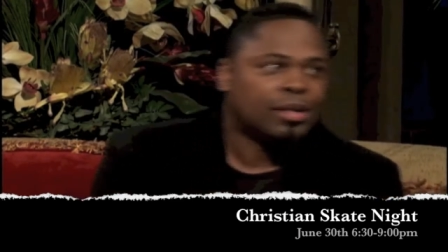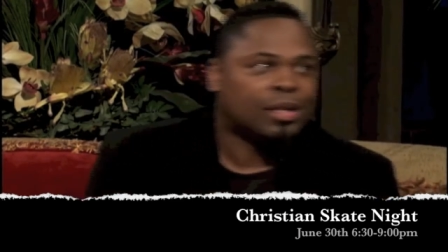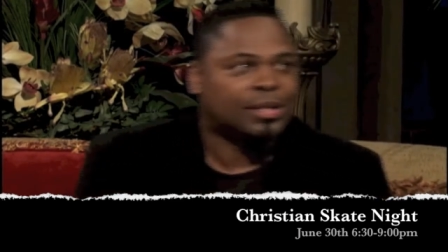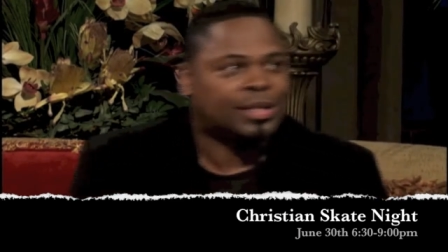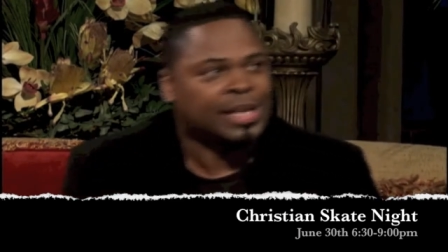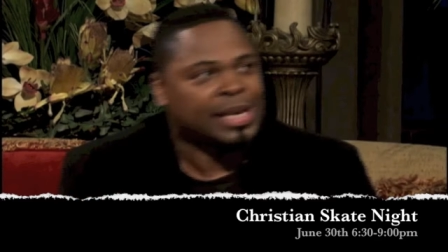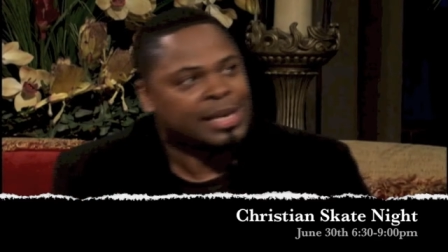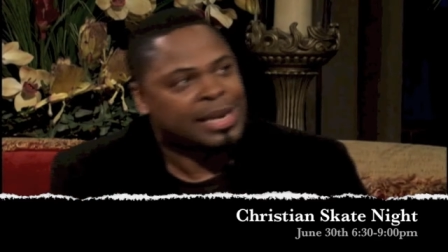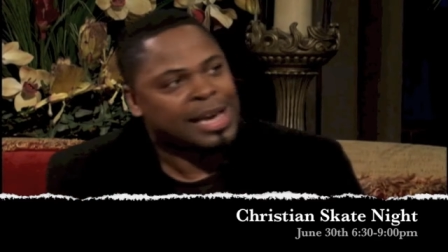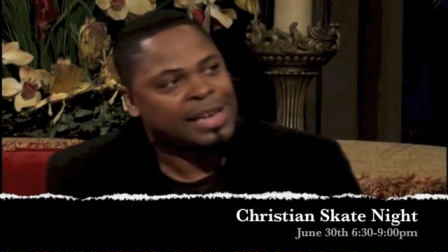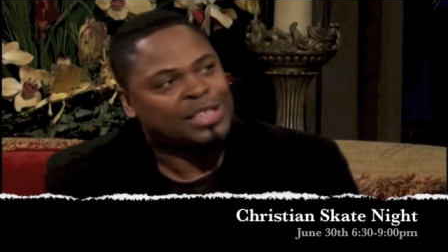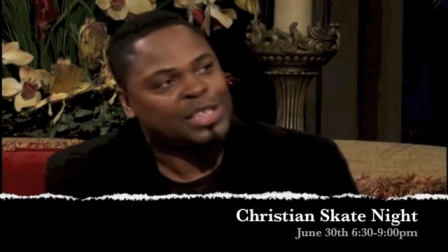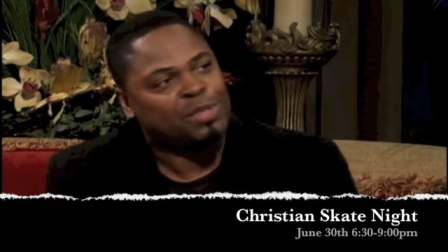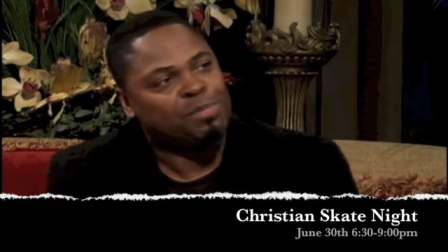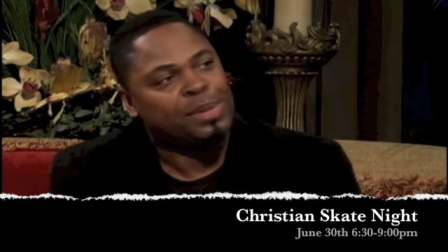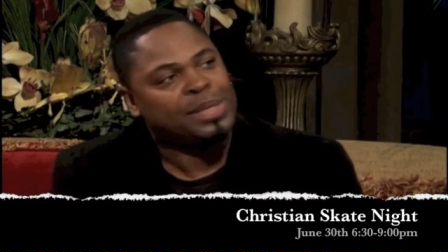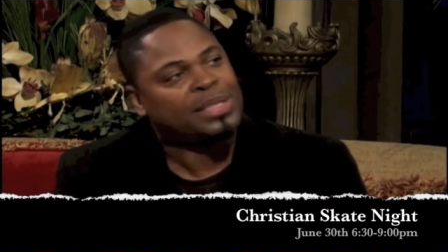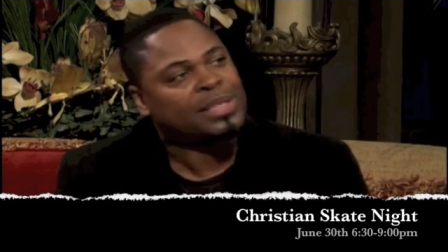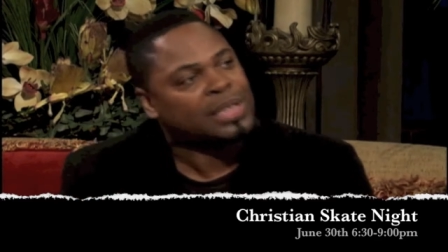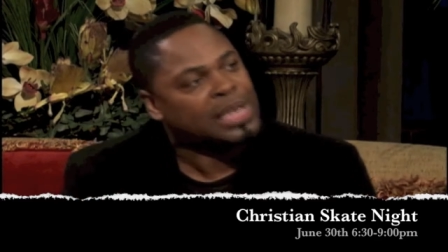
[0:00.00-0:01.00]
yeah. the
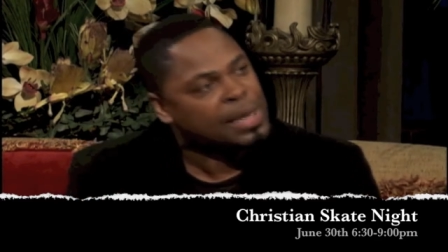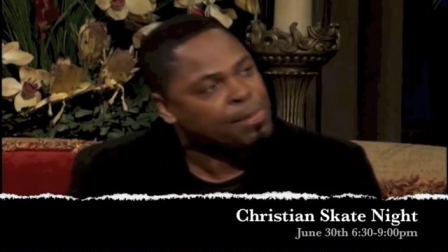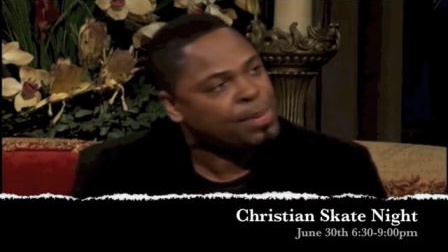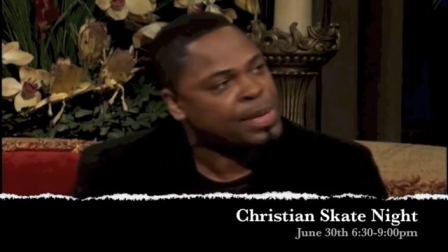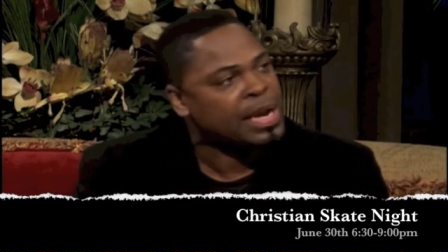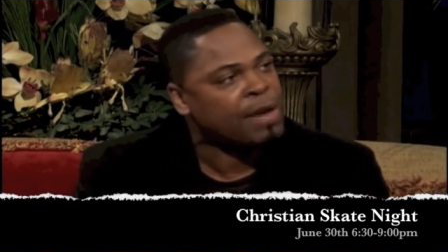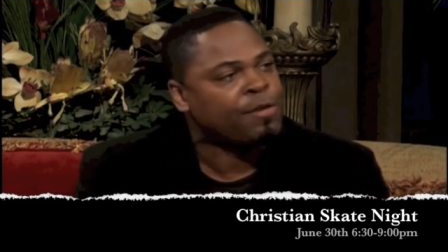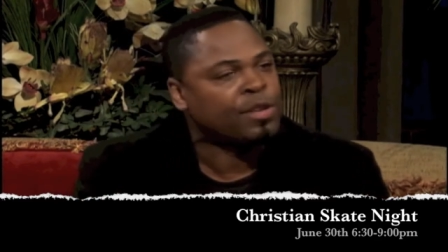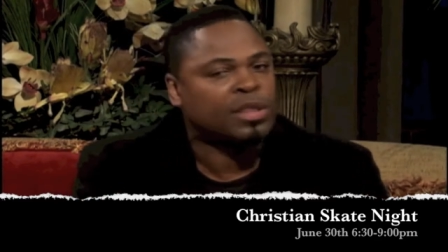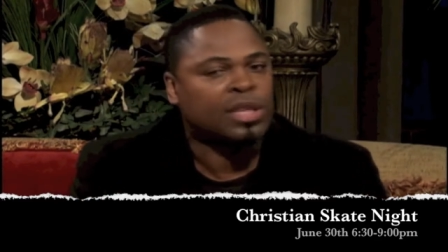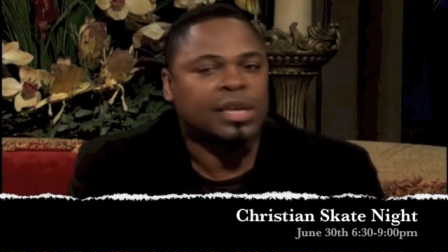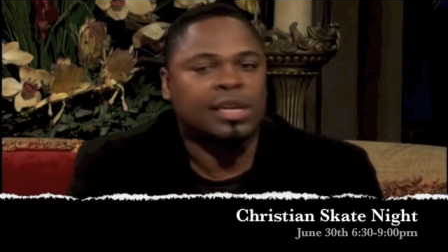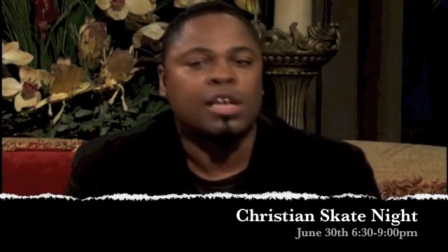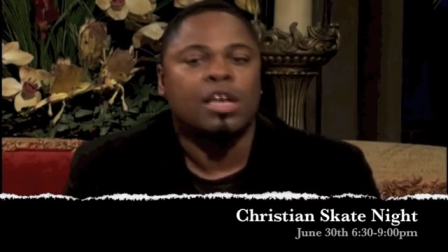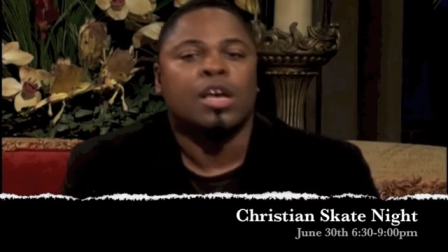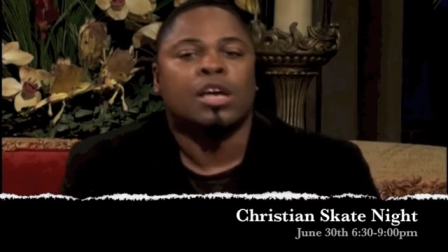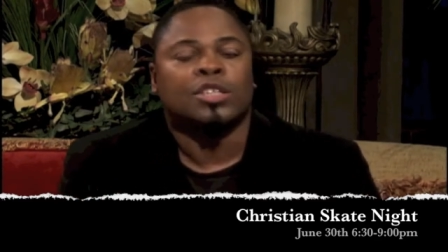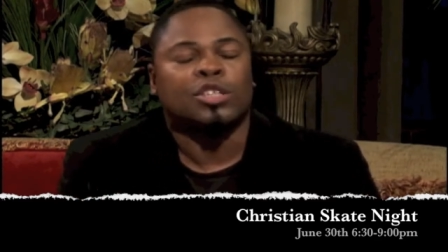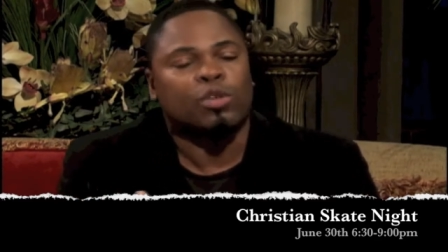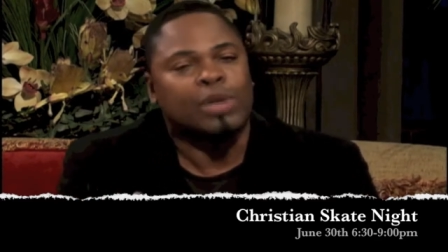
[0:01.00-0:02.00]
teenagers be yeah. sleeping, everything.
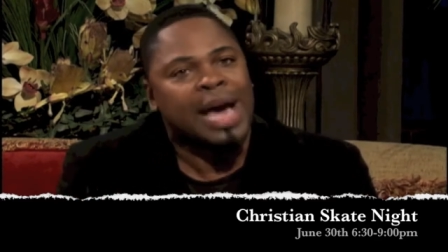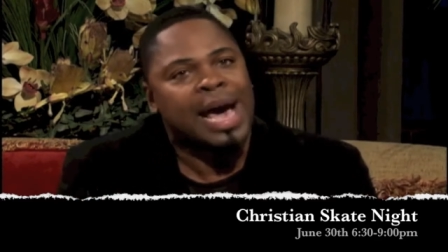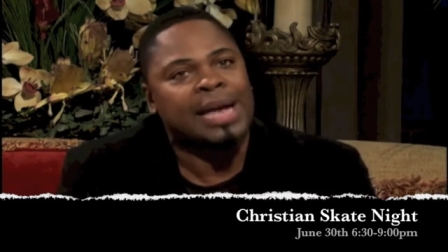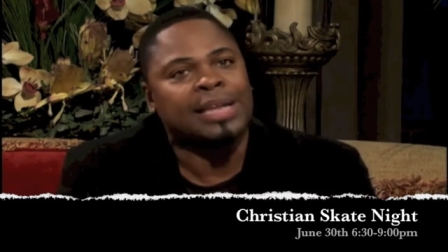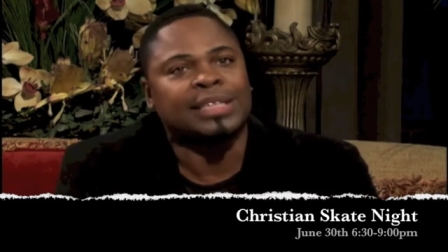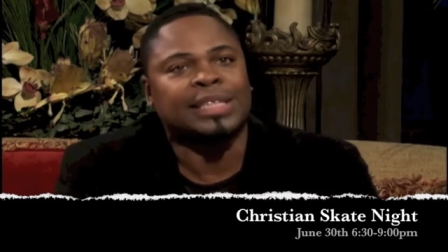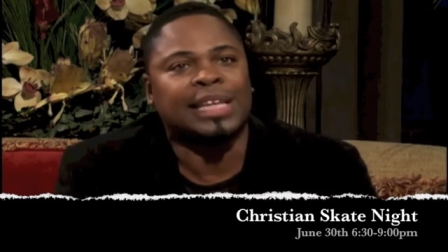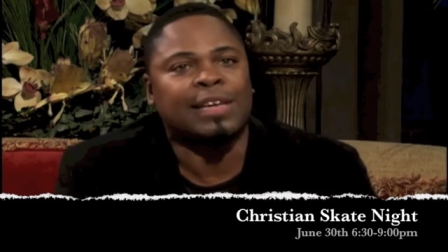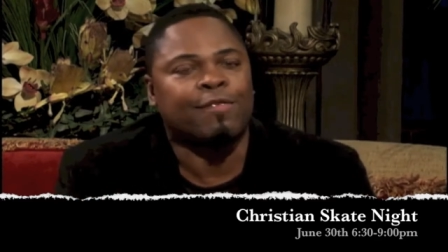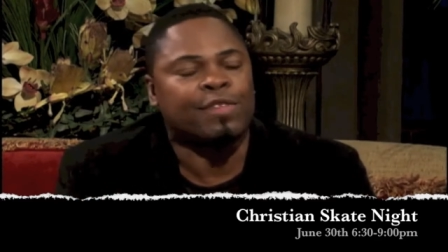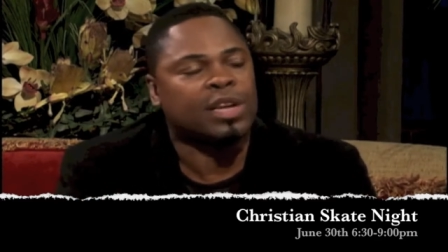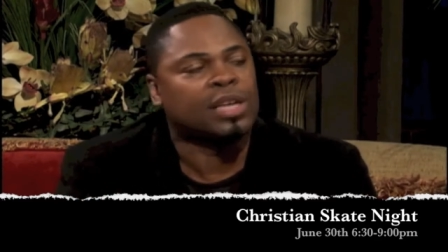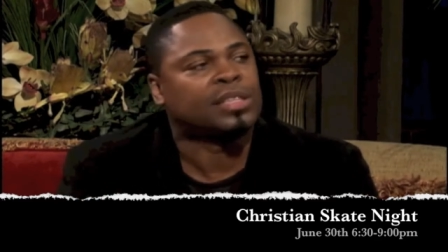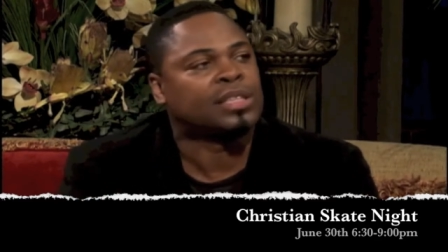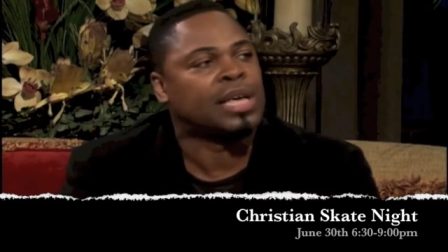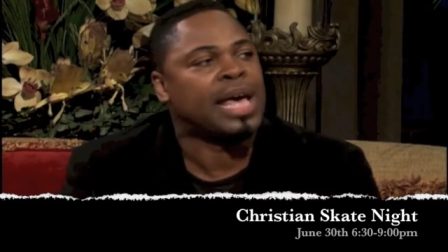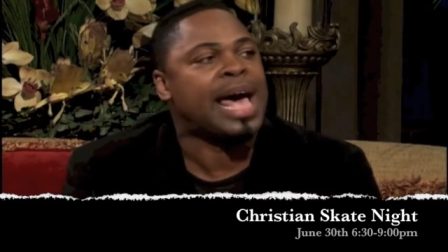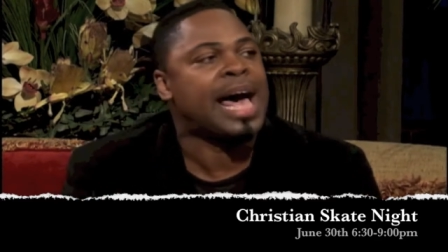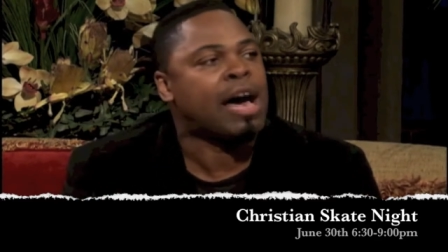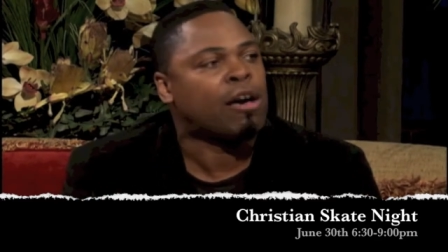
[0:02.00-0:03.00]
So God has given
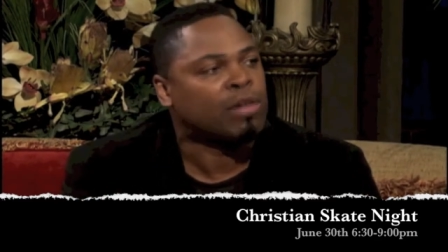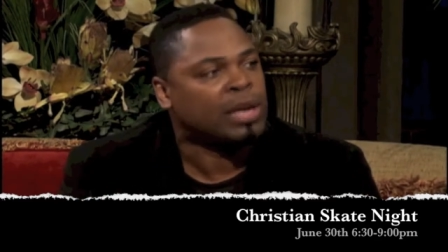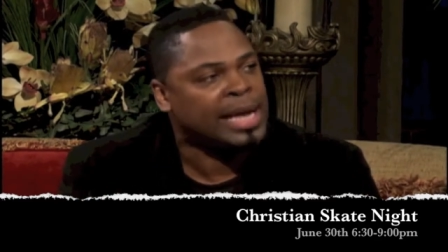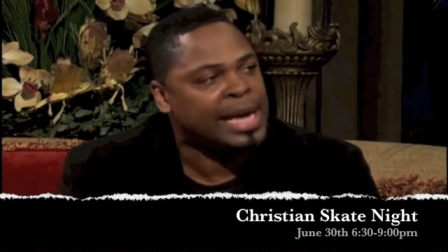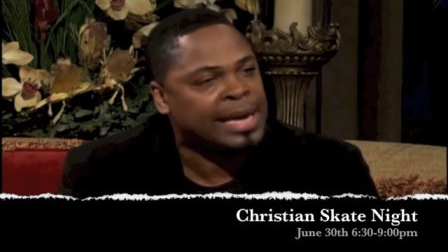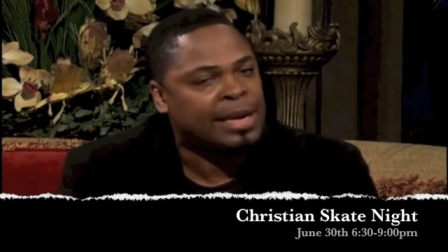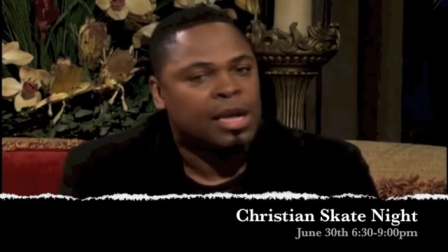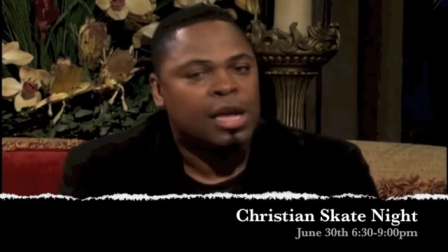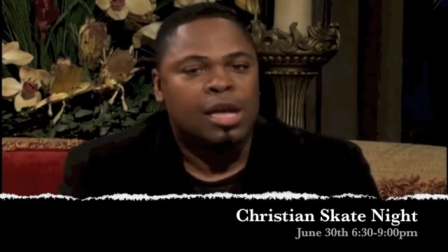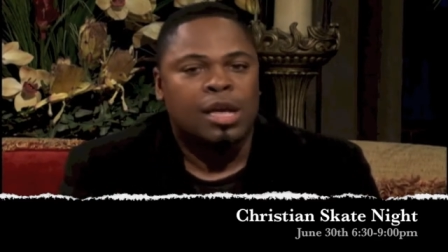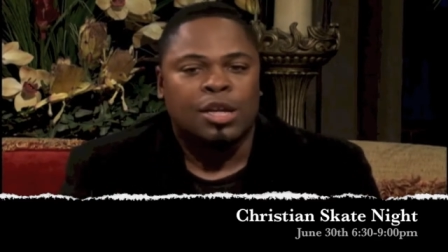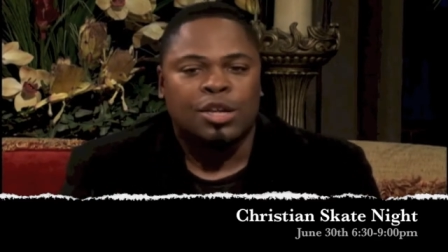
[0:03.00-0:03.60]
us an outlet.